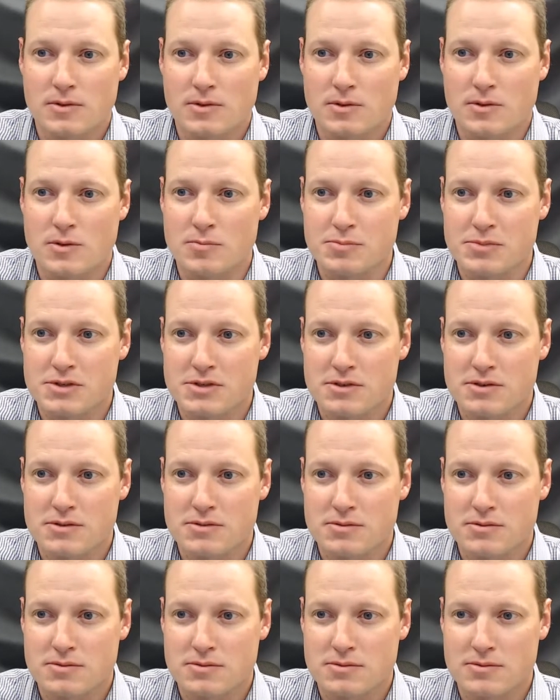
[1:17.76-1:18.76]
Oops.
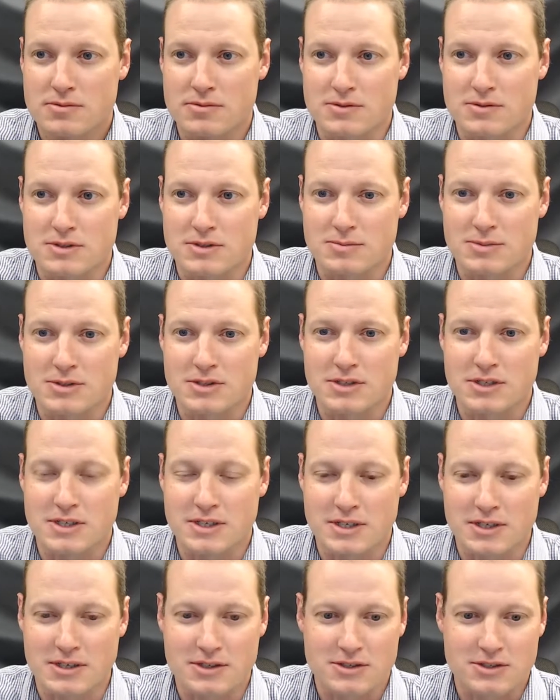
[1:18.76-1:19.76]

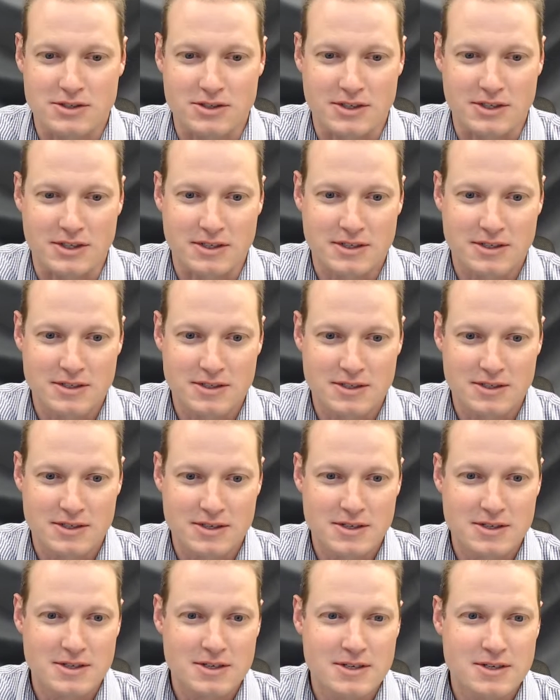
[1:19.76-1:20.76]
Yeah, sorry.
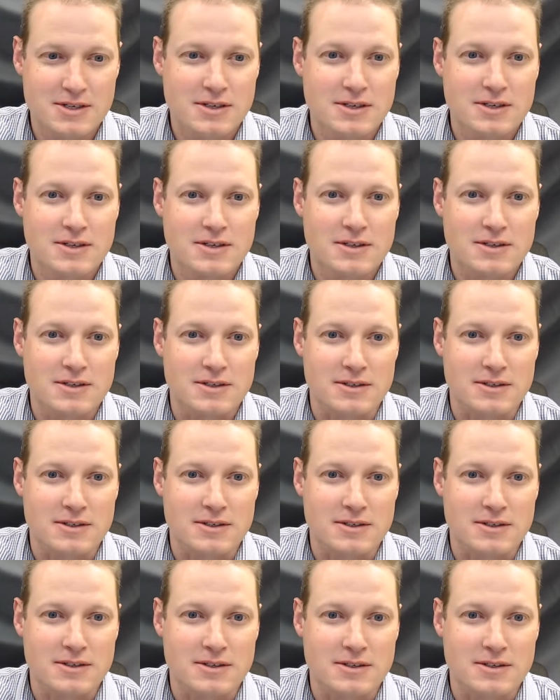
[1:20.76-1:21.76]

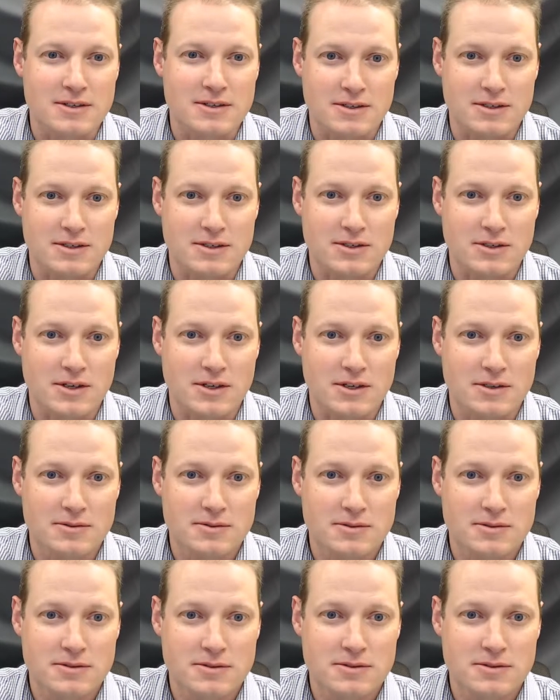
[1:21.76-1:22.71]
There you go.